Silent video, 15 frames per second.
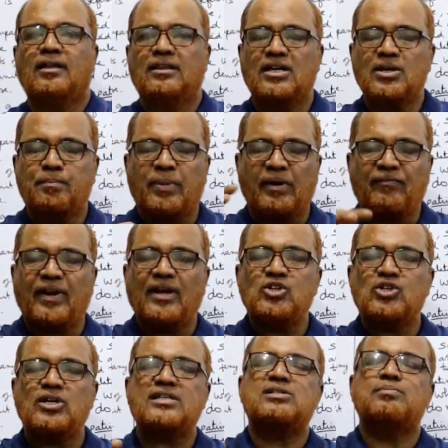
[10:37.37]
The
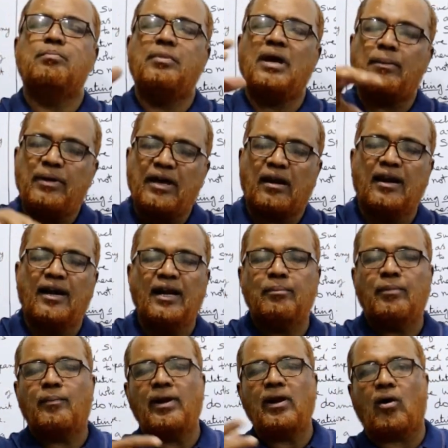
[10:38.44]
preference shares may be
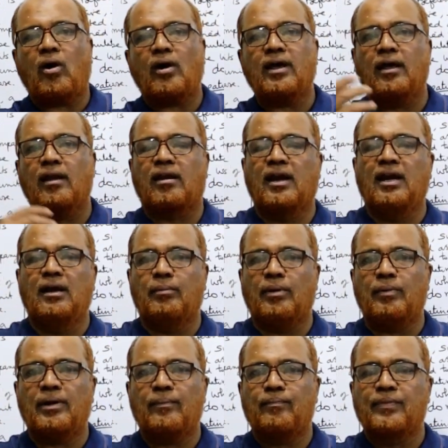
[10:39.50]
redeemable or
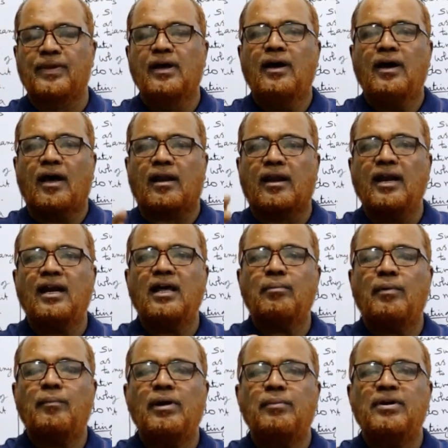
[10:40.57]
irredeemable.
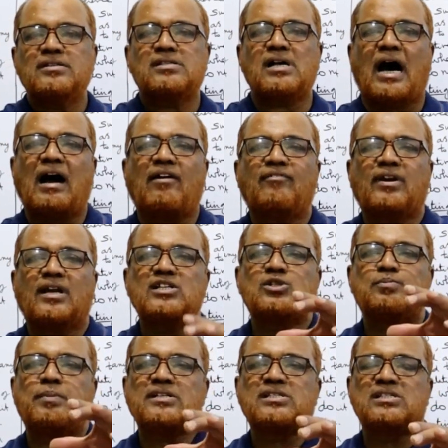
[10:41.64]
Redeemable means after a
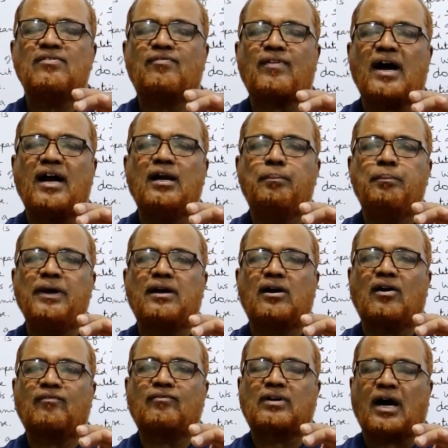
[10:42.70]
specified period
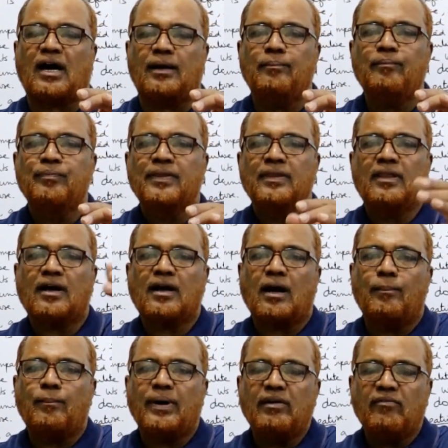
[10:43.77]
of time, the
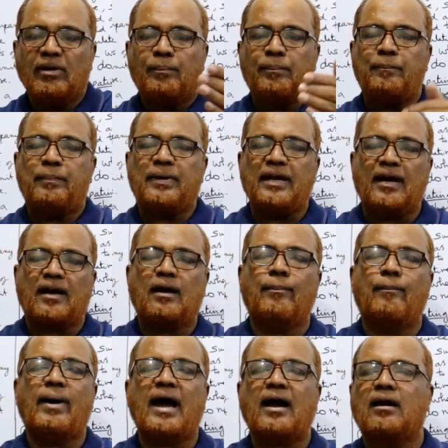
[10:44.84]
company will
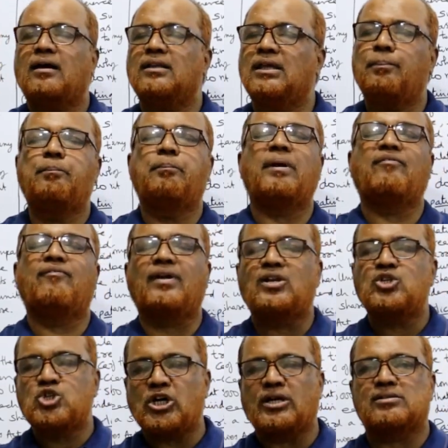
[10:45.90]
take back the
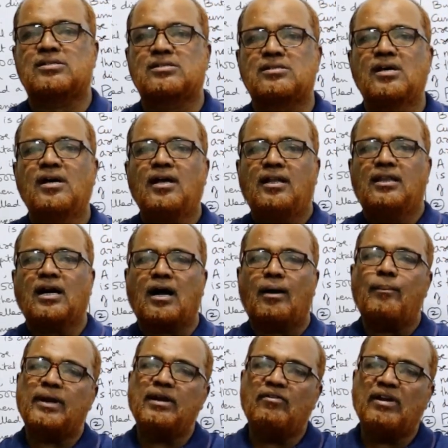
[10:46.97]
preference shares. The
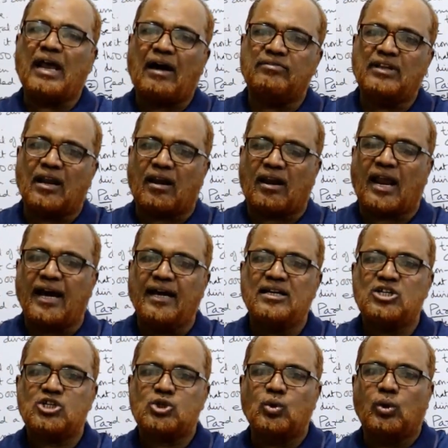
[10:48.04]
company will have the
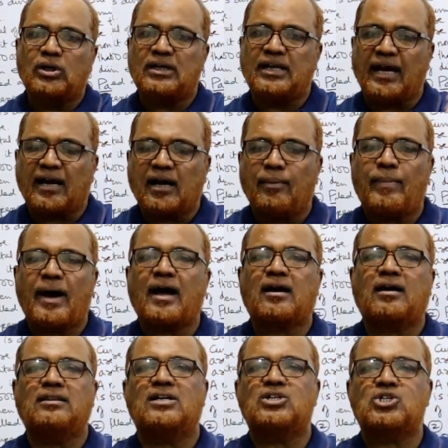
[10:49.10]
right to take
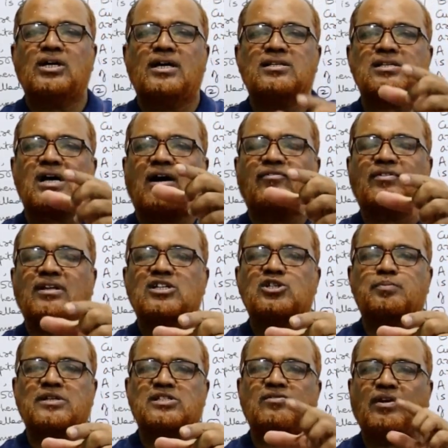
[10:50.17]
back the shares after the
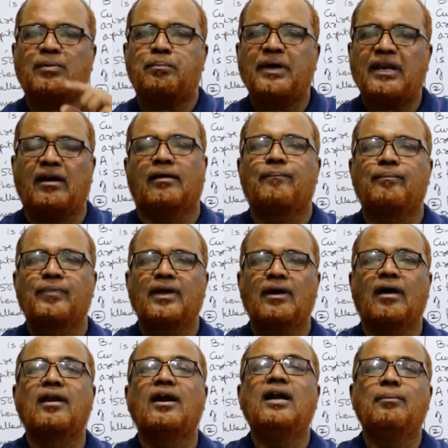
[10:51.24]
specific period.
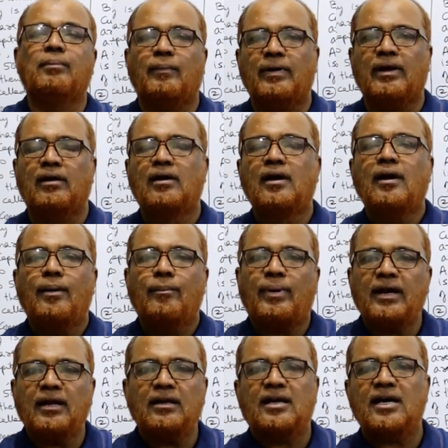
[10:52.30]
Redeemable.
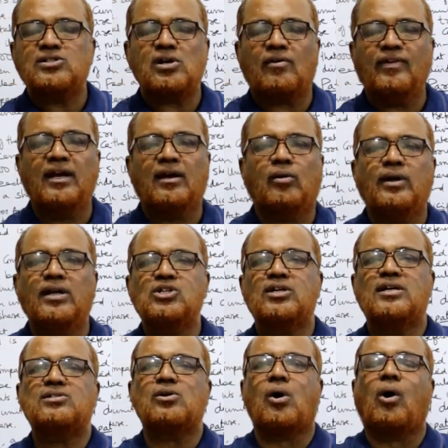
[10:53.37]
But in case of equity
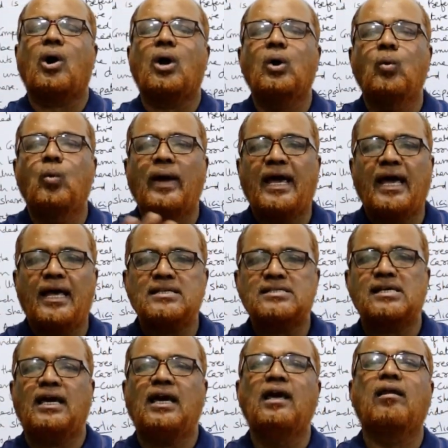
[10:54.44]
shares, always
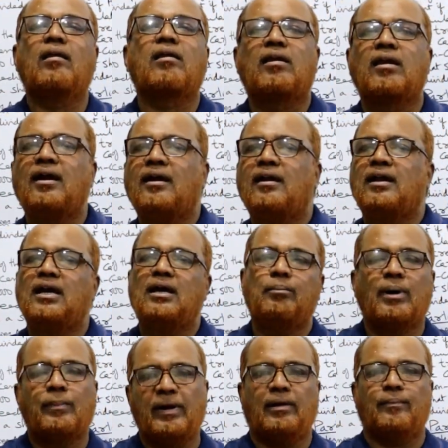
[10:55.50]

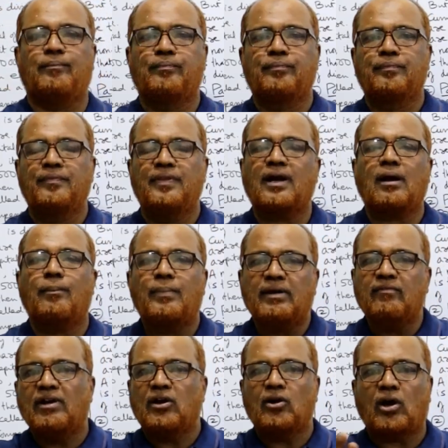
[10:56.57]
irredeemable. The
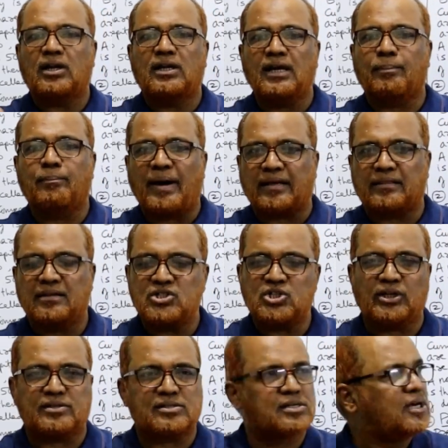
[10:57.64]
company will not take back the
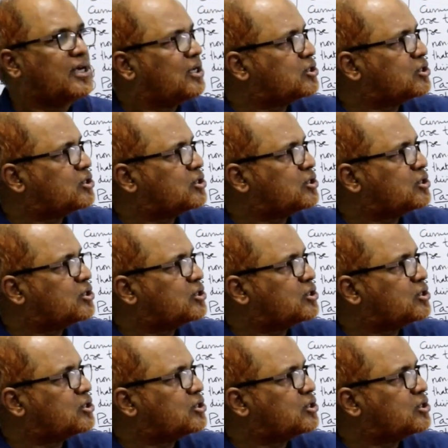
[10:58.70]
shares.